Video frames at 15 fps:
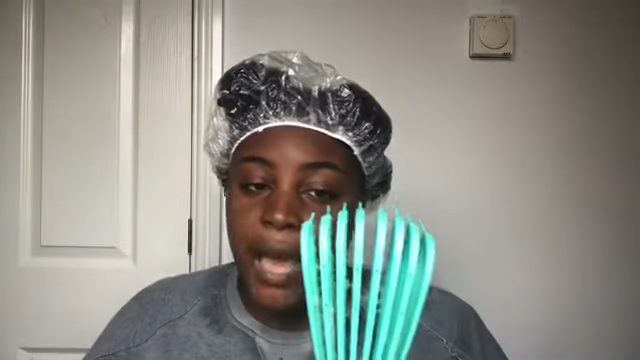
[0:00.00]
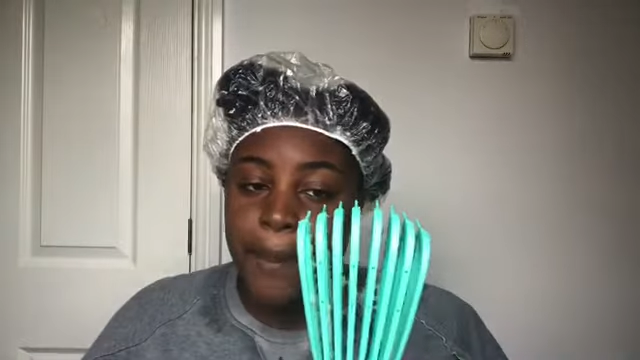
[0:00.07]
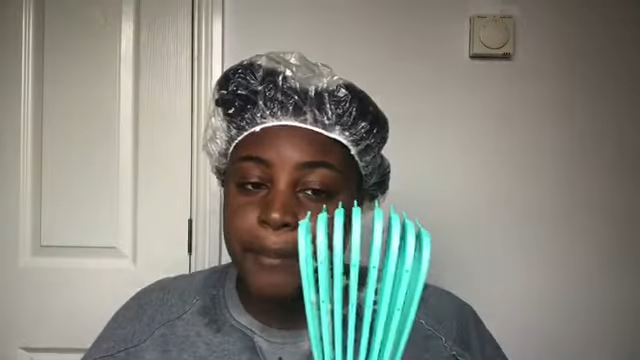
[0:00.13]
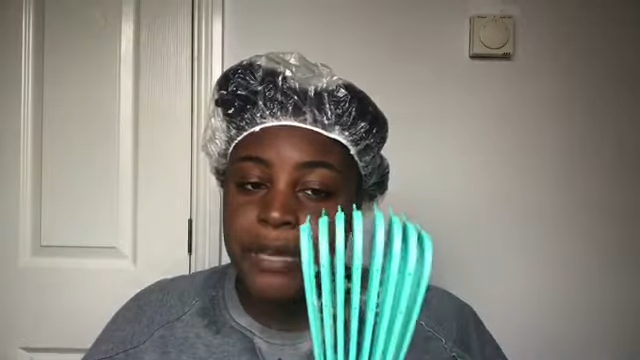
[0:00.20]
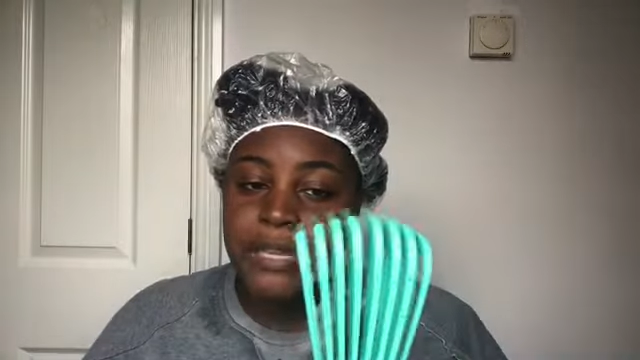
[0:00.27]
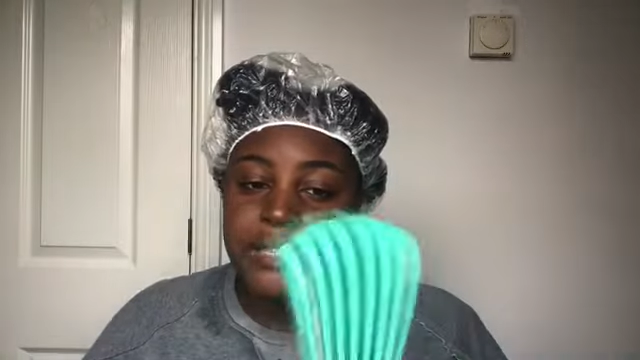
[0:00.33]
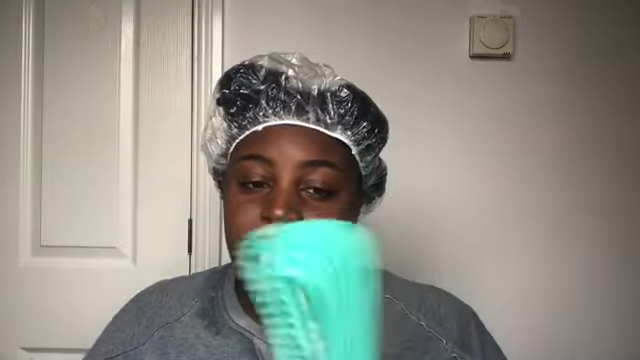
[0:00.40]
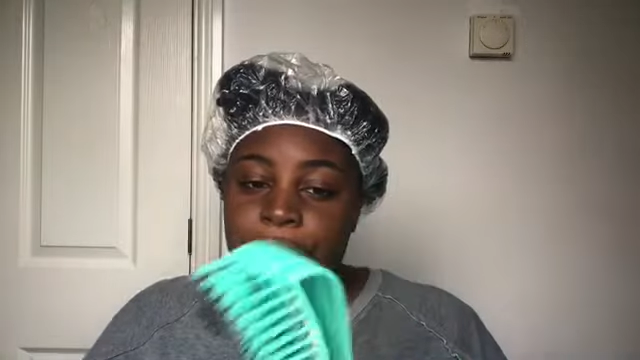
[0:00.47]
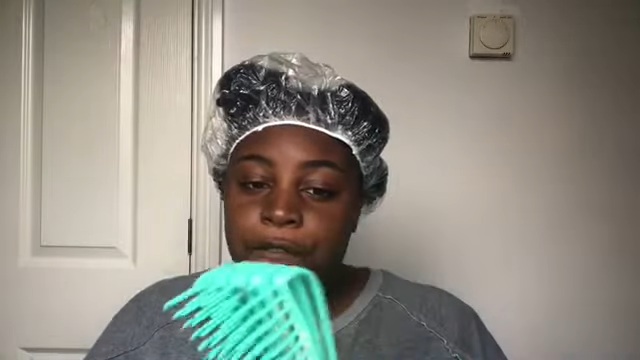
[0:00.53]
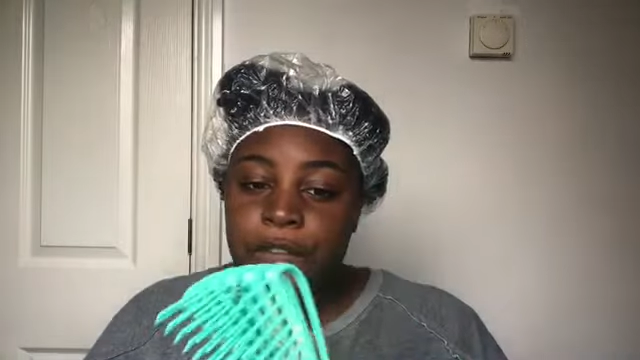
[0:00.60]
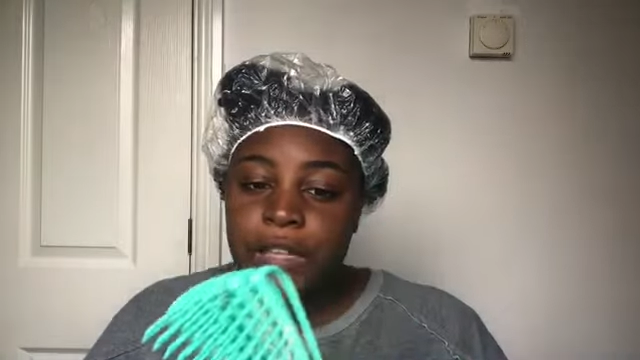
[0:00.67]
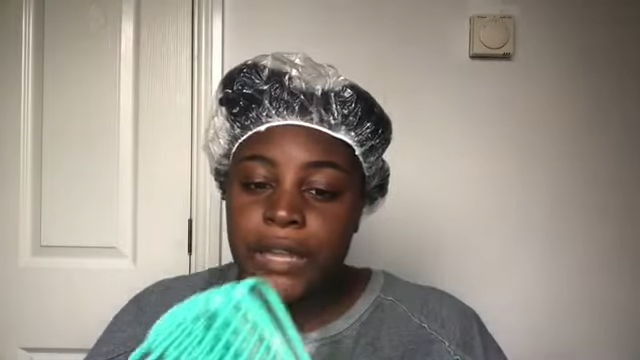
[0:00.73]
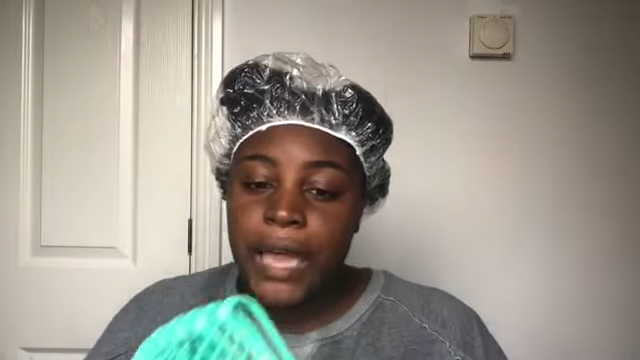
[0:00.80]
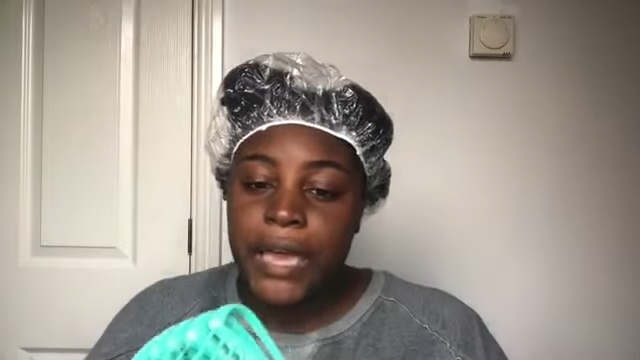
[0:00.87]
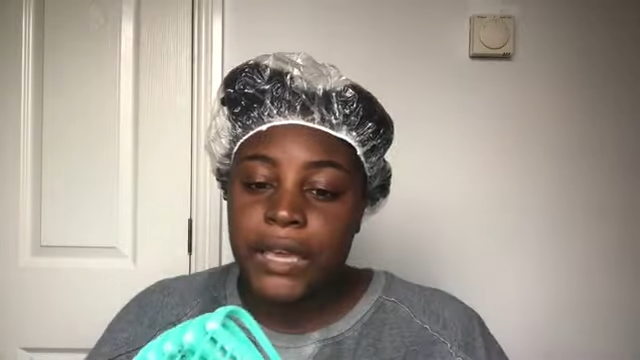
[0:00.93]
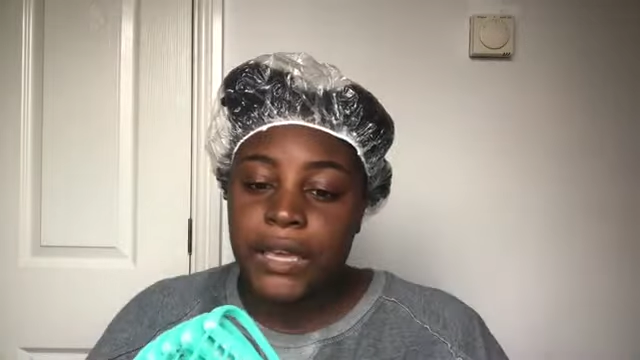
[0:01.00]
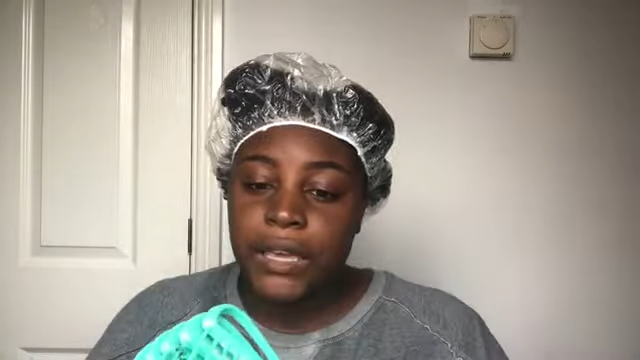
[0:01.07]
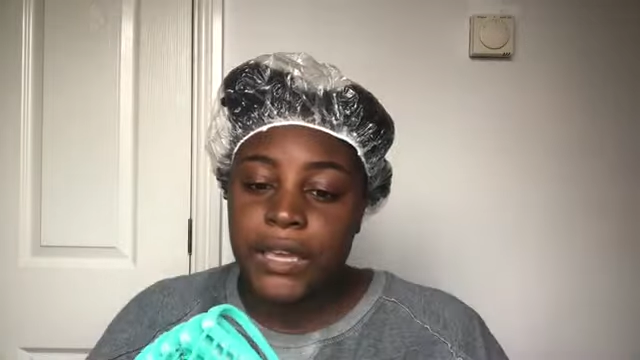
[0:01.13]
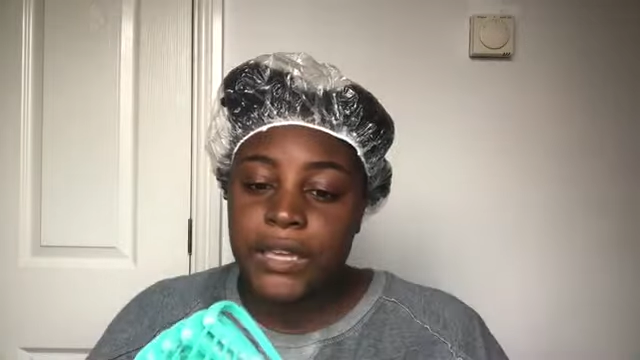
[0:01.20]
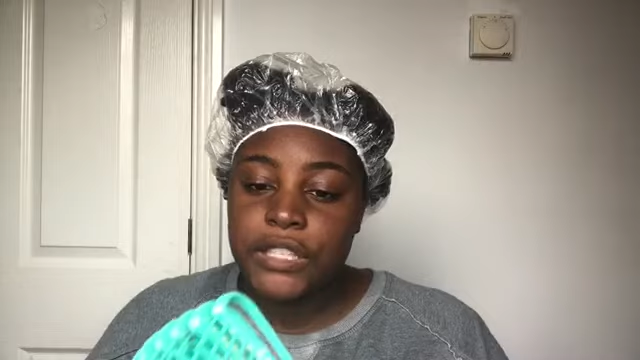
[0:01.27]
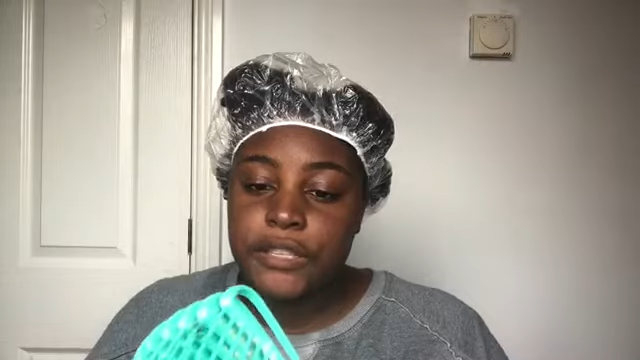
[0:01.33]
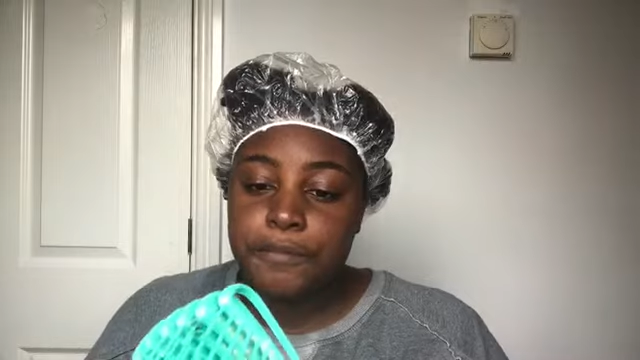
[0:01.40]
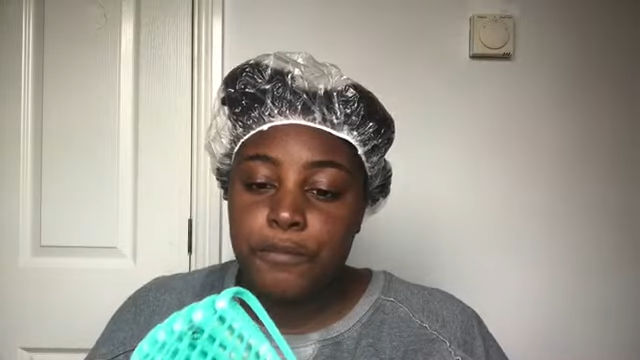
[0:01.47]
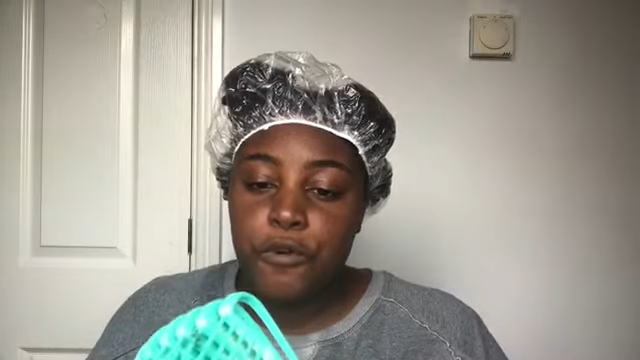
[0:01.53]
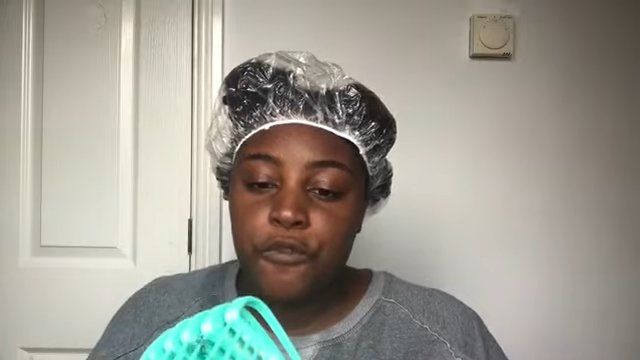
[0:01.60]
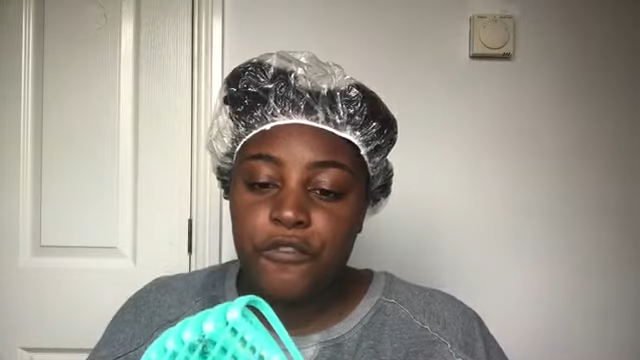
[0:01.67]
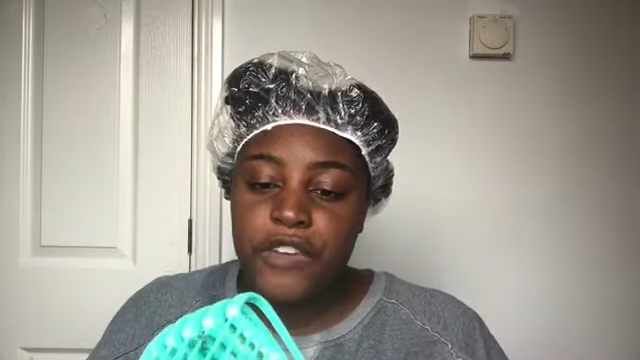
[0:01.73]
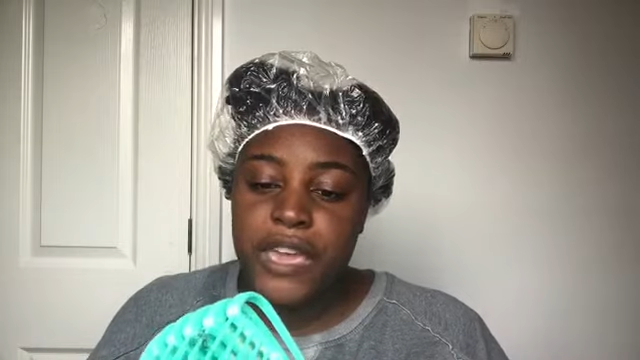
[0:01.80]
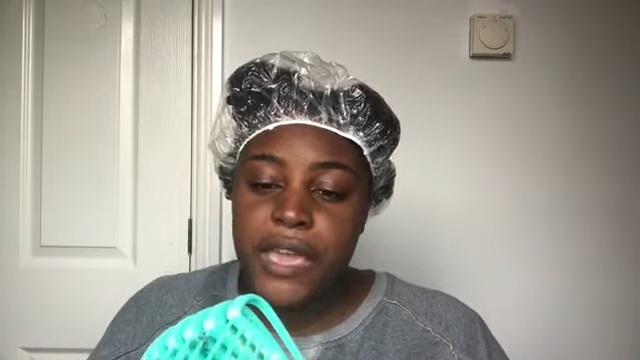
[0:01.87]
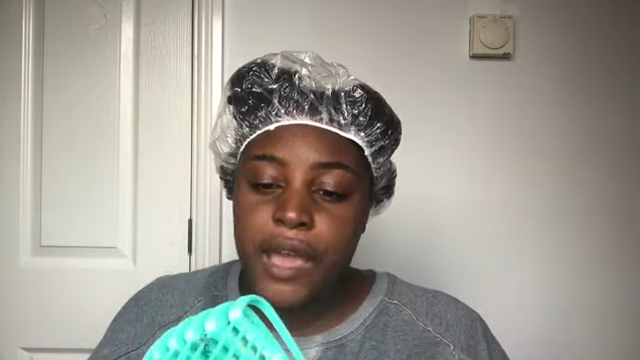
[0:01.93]
because I feel like it's
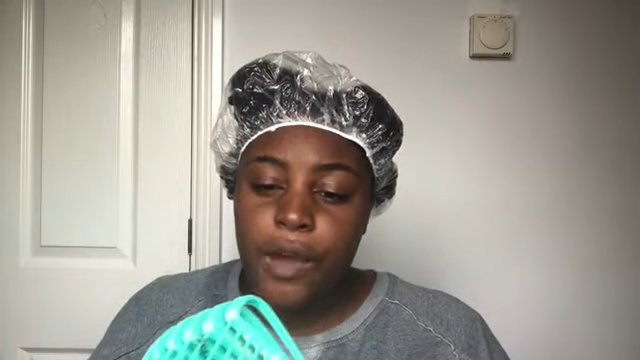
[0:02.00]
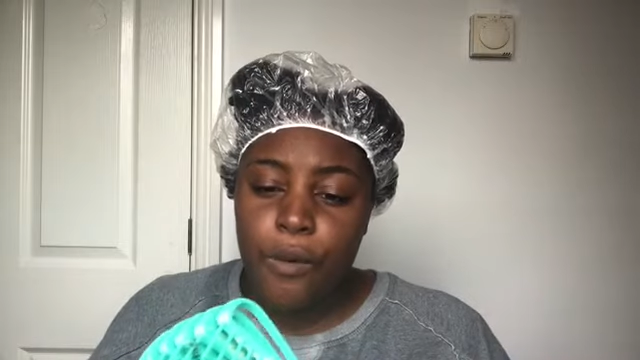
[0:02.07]
moving